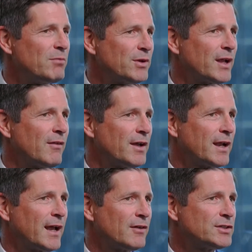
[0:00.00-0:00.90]
million client
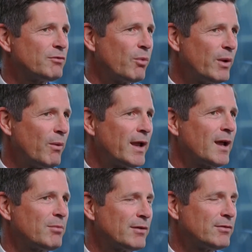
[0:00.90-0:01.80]
accounts, if we wake
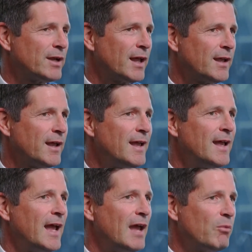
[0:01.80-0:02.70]
up every day
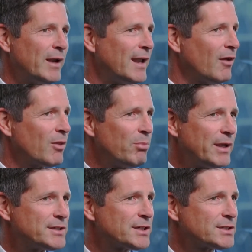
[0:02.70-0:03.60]
and we nail the
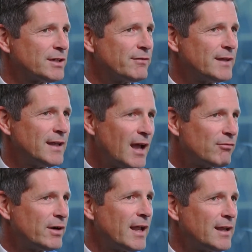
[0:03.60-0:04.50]
basics of the
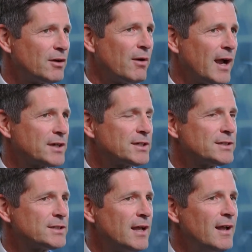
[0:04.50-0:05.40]
everyday
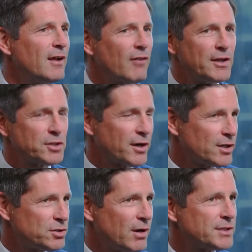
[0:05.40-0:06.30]
interactions, clients are going to
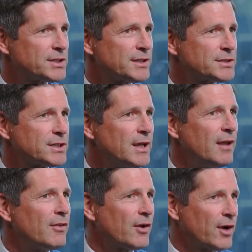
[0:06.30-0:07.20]
trust us,
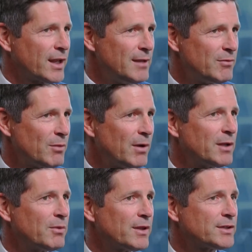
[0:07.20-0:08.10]
they're going to keep their money
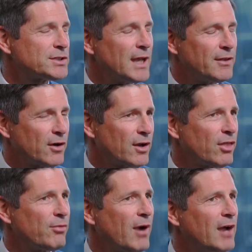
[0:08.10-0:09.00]
with us, and they're going to
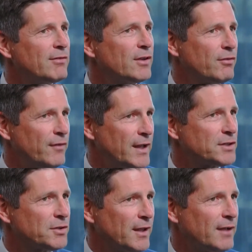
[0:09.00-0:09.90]
thrive in their
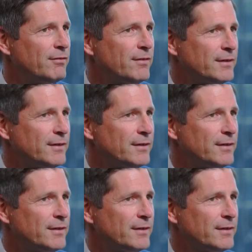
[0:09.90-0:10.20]
financial life.